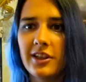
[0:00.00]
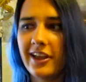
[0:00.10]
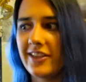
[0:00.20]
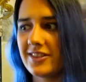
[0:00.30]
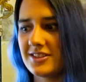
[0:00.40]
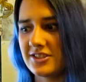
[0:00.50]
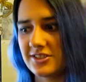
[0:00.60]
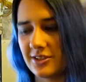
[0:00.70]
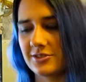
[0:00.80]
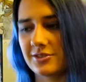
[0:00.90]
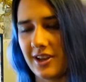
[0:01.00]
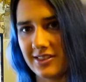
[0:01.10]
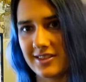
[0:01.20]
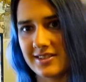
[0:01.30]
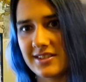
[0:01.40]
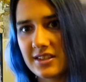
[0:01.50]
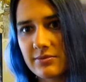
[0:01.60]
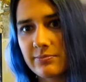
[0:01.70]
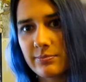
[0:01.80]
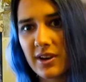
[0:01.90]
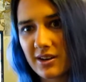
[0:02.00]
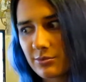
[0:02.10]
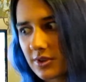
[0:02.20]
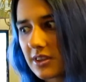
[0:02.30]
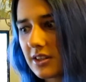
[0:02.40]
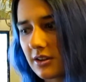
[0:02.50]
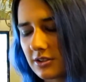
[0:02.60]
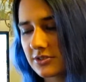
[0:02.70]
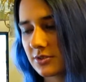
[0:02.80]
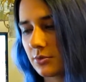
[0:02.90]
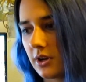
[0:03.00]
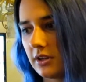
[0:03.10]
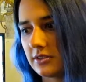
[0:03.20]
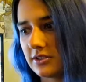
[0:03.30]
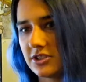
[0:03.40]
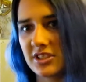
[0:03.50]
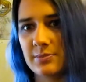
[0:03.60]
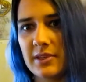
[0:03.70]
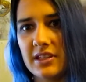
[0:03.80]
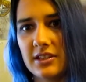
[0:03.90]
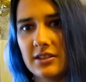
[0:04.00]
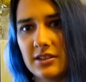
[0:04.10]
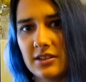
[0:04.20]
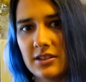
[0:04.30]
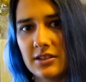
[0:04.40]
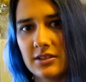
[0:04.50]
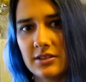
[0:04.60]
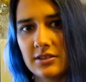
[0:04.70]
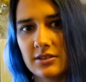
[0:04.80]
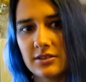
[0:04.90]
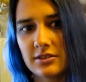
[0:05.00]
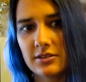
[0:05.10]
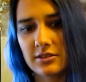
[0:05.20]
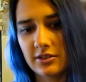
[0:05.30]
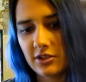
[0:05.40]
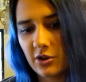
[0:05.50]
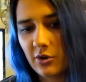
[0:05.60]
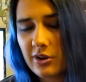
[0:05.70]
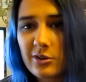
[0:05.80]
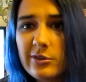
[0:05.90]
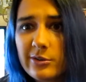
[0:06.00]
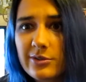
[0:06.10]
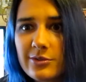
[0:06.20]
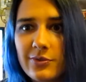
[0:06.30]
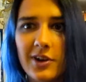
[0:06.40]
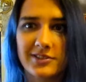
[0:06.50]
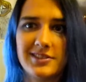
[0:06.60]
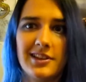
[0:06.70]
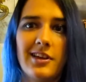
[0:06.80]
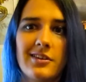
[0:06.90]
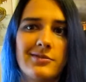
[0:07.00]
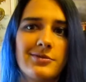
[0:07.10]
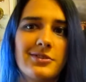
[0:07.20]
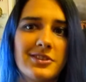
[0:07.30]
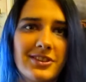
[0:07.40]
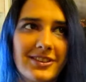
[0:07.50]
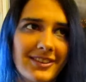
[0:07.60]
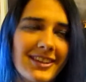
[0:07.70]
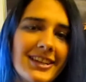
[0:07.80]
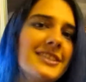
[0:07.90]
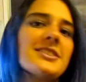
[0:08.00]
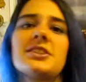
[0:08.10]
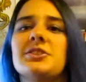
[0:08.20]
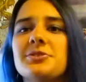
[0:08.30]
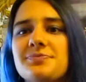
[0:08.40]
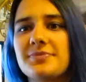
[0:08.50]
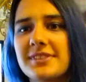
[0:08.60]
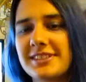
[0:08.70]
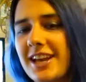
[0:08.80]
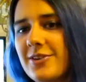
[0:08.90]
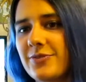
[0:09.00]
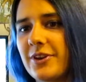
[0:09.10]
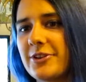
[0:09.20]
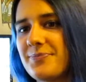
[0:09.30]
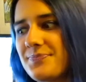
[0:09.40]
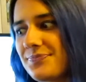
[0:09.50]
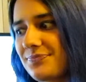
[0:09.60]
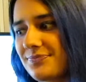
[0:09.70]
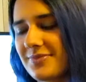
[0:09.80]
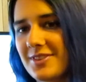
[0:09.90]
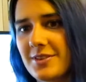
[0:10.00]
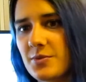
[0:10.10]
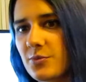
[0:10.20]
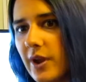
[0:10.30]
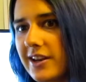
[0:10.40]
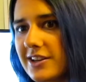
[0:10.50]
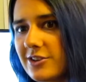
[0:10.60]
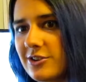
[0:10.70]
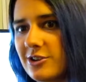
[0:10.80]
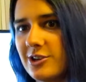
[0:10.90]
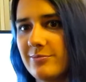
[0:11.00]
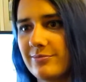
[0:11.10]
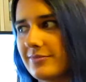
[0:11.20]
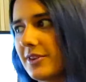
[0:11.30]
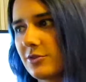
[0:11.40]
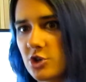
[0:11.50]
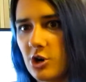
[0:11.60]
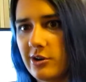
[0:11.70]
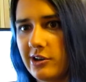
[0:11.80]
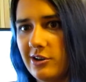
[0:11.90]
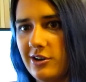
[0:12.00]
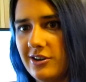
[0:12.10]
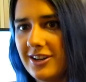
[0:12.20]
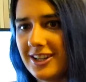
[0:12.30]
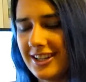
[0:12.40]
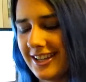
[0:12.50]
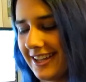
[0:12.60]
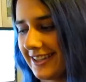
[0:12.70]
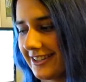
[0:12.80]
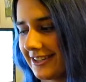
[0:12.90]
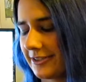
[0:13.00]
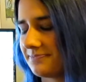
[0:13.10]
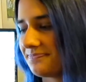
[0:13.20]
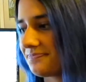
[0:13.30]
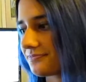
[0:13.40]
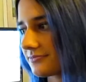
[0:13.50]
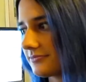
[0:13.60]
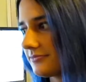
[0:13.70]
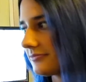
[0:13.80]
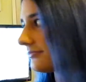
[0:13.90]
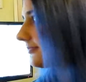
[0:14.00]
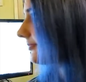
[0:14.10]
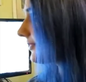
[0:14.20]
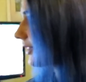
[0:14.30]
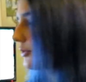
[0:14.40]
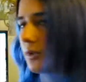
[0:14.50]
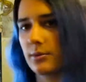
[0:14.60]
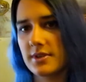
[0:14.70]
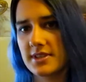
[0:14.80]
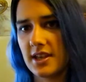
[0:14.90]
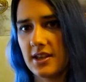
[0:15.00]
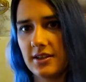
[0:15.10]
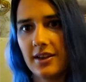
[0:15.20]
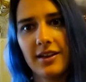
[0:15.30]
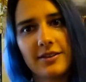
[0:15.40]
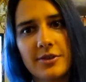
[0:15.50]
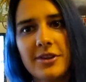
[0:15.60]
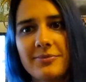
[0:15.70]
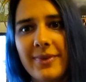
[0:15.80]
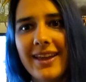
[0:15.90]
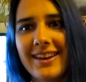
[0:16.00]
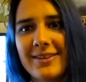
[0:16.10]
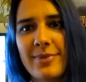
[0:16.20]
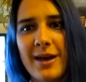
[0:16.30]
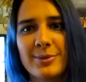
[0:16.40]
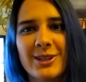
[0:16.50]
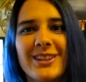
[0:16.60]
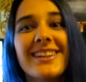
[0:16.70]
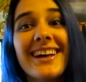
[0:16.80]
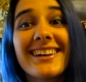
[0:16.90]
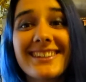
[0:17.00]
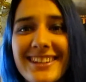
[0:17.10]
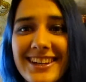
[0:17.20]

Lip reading: And then she's also got this, but I really also want to just be, you know, a girl who falls in love. So it's kind of fun writing her and drawing her. And, where was I? Man, I babble a lot.